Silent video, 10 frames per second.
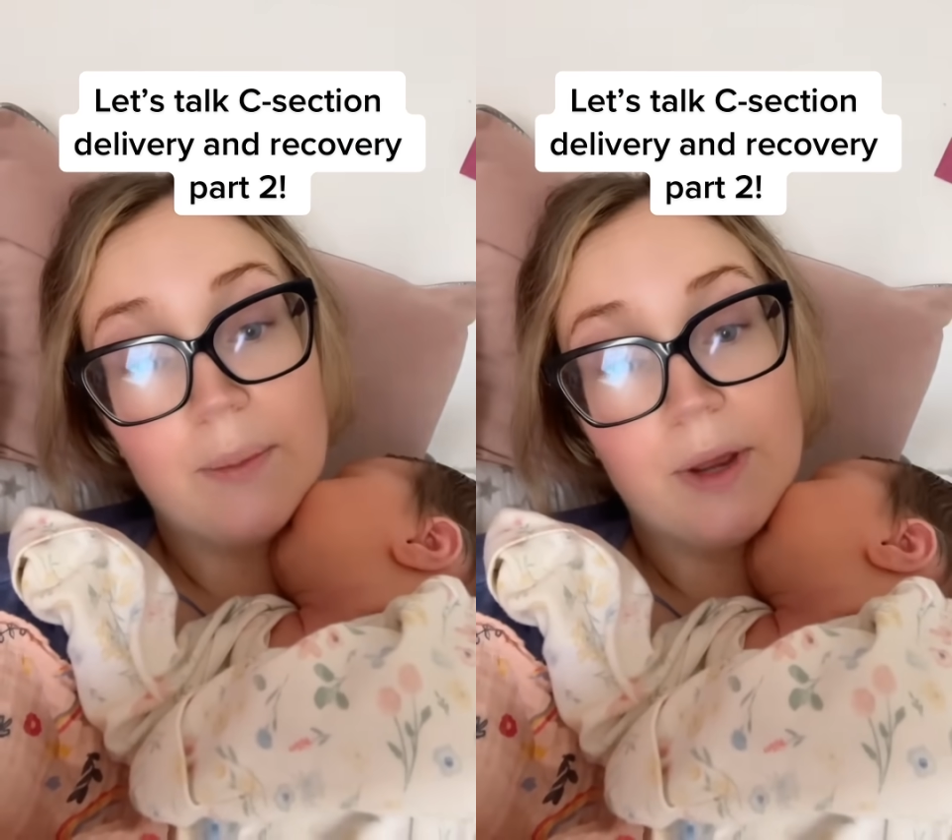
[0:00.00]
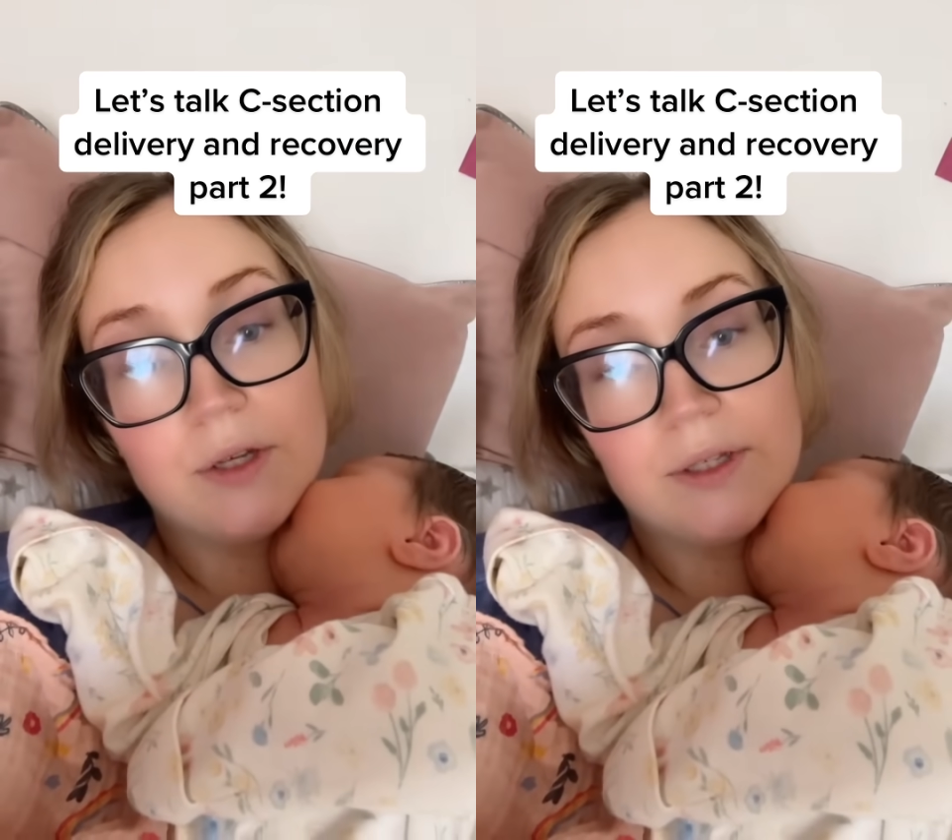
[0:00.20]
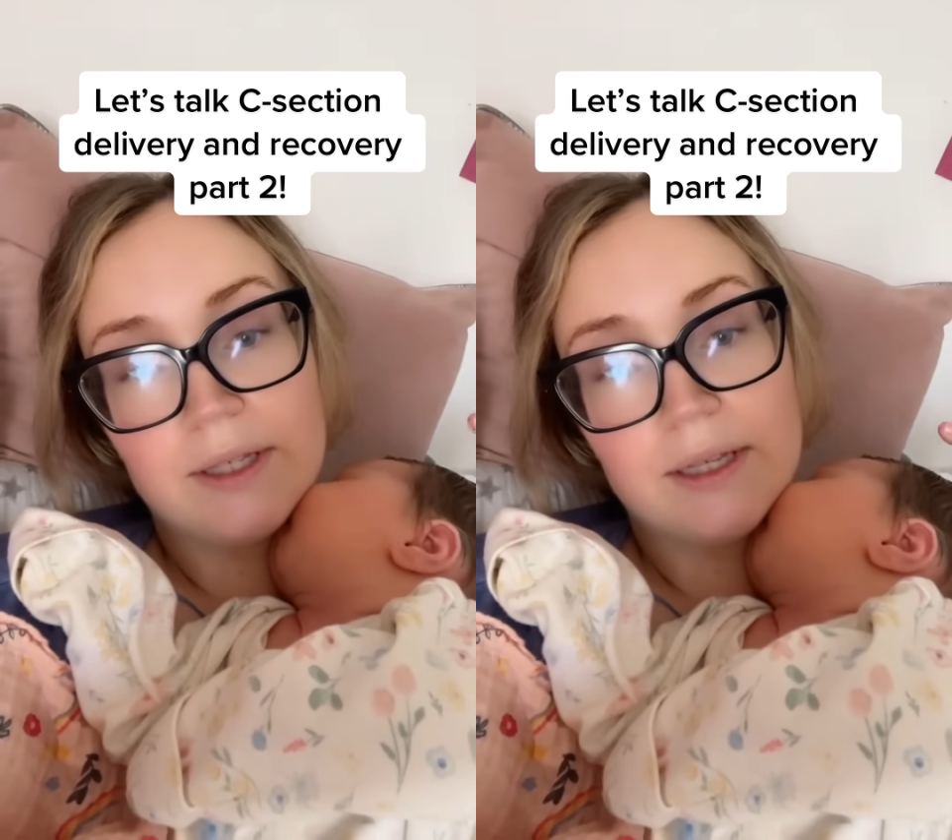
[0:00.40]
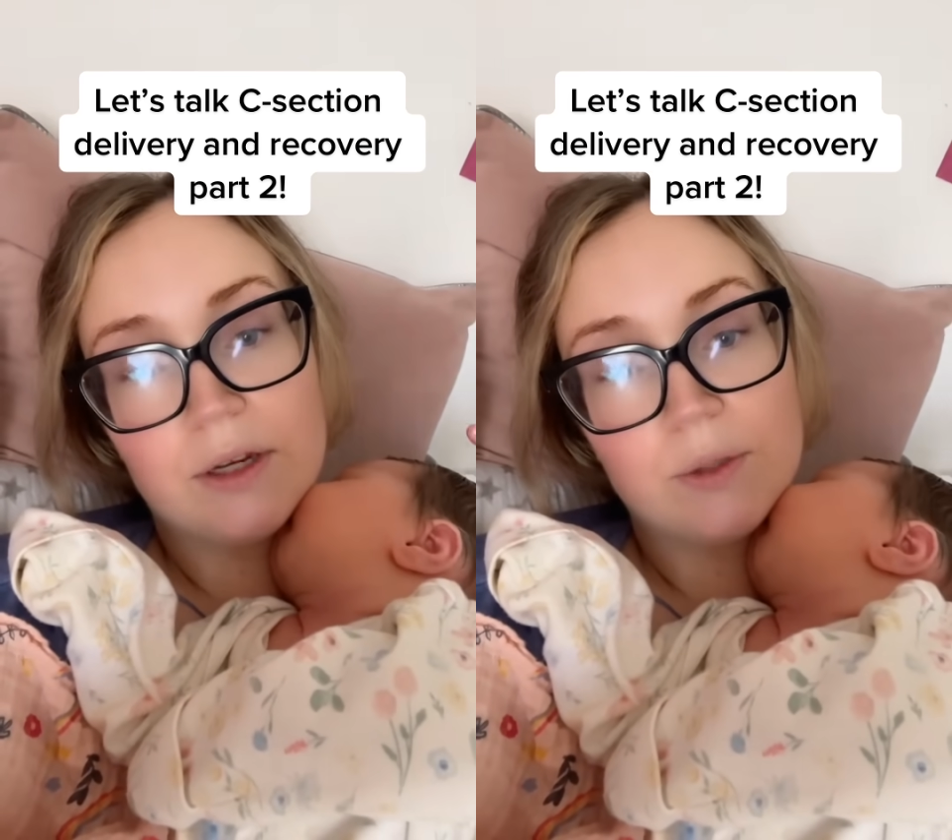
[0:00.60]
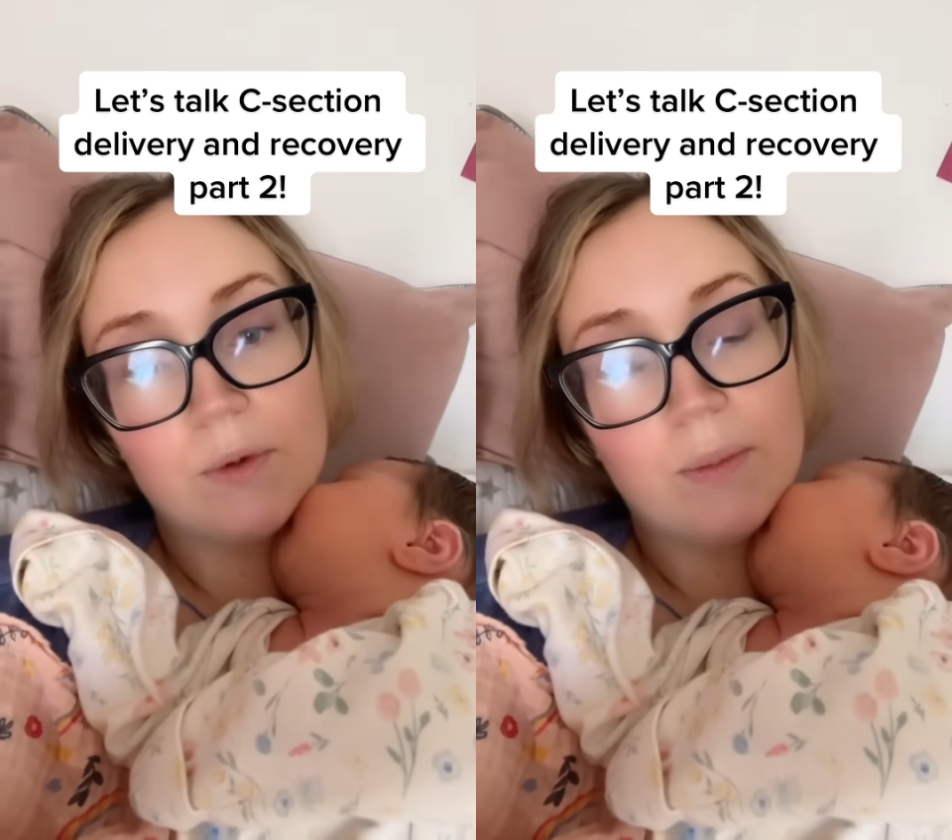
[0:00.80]
emergency
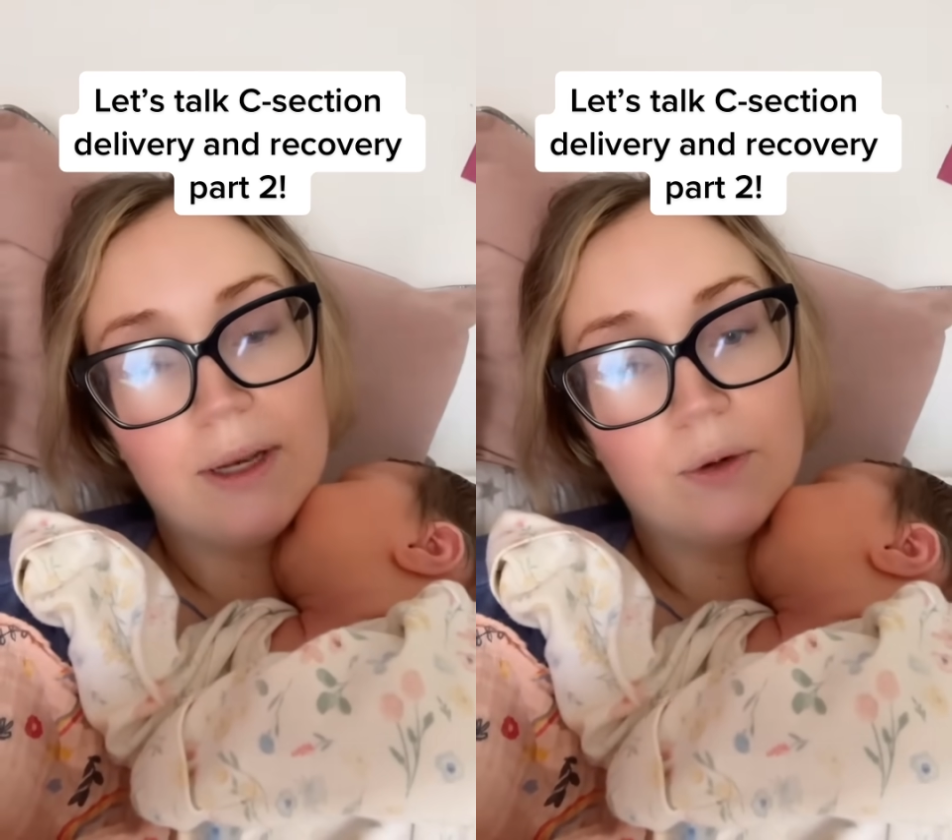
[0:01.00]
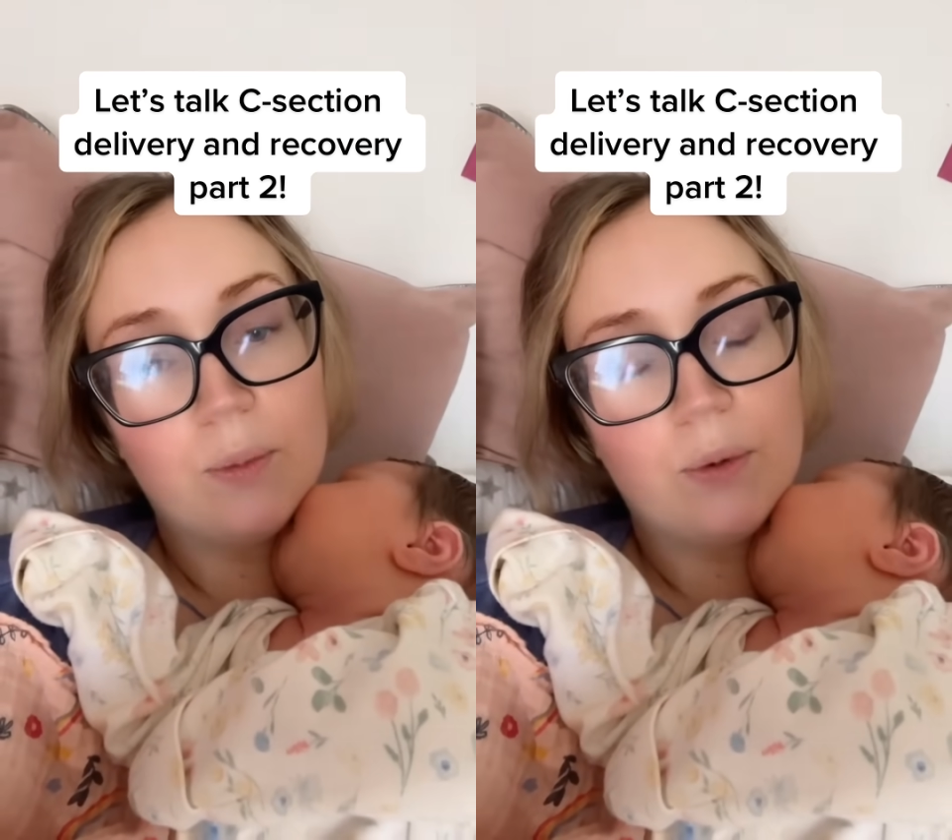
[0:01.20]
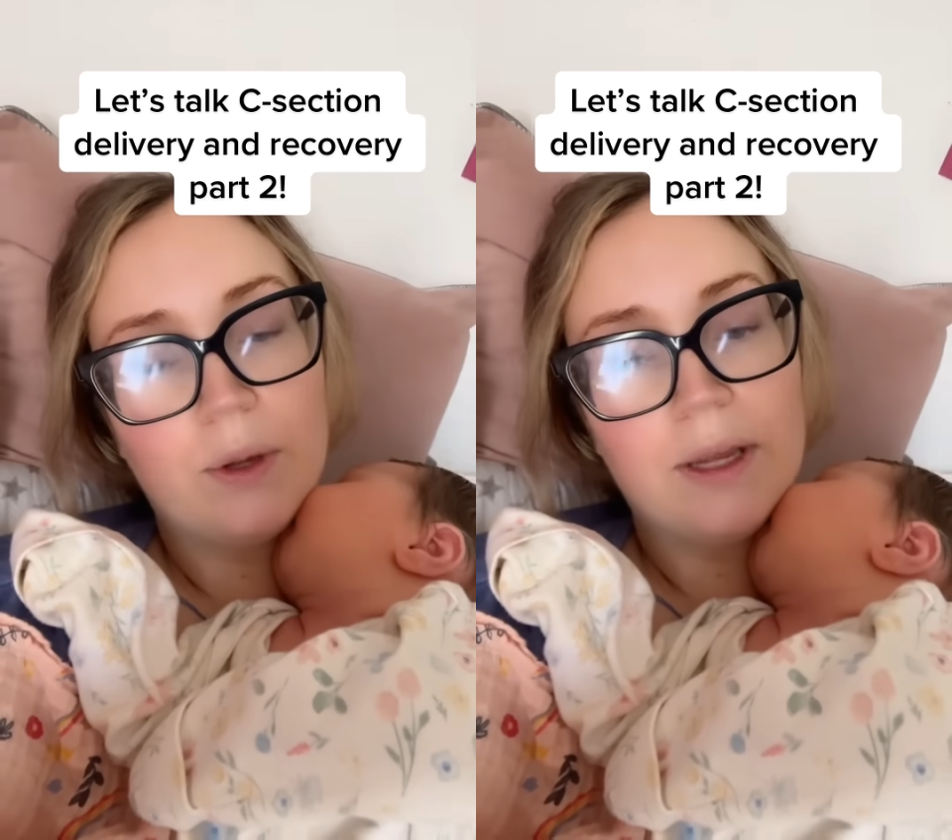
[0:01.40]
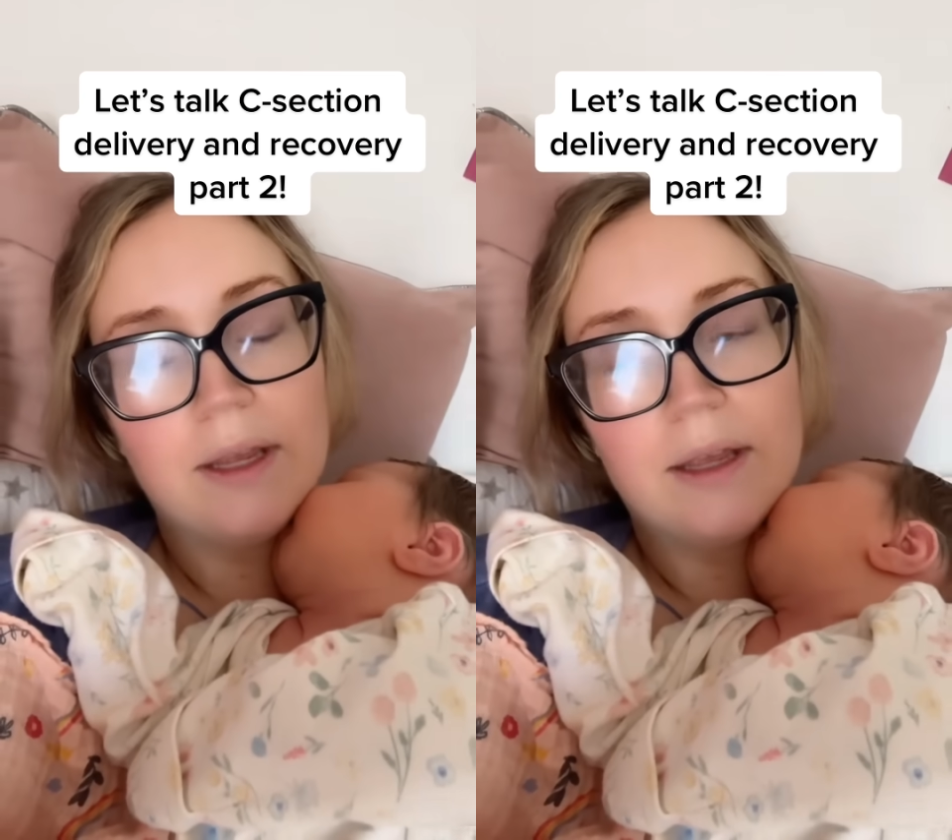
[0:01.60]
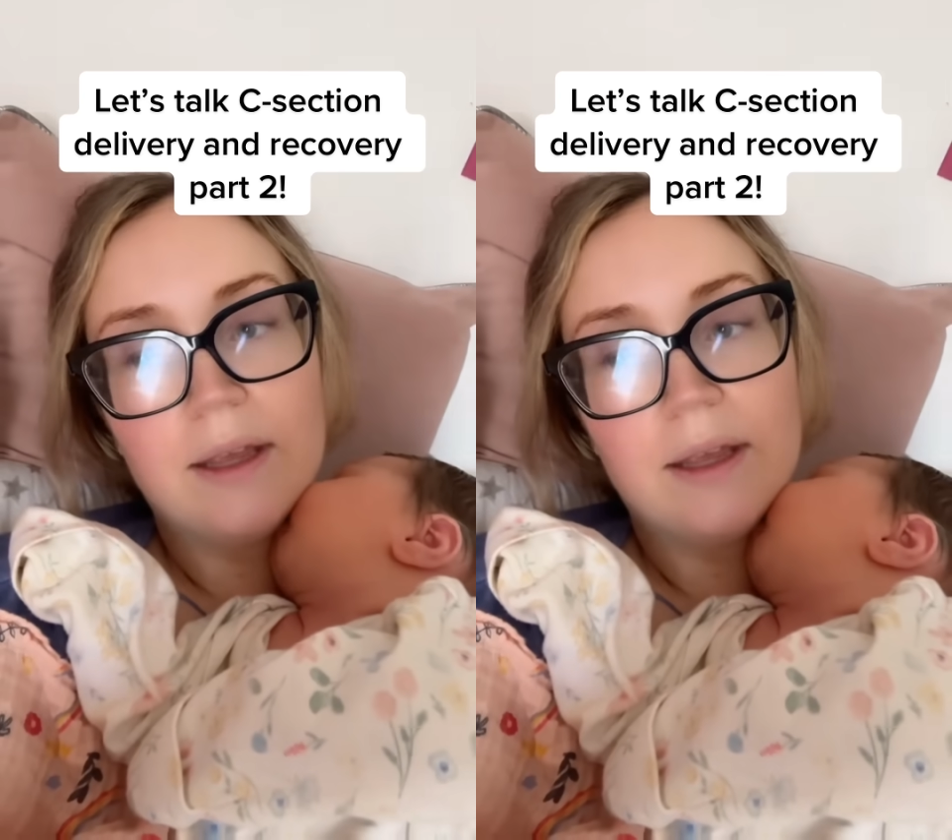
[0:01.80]
section with my little boy,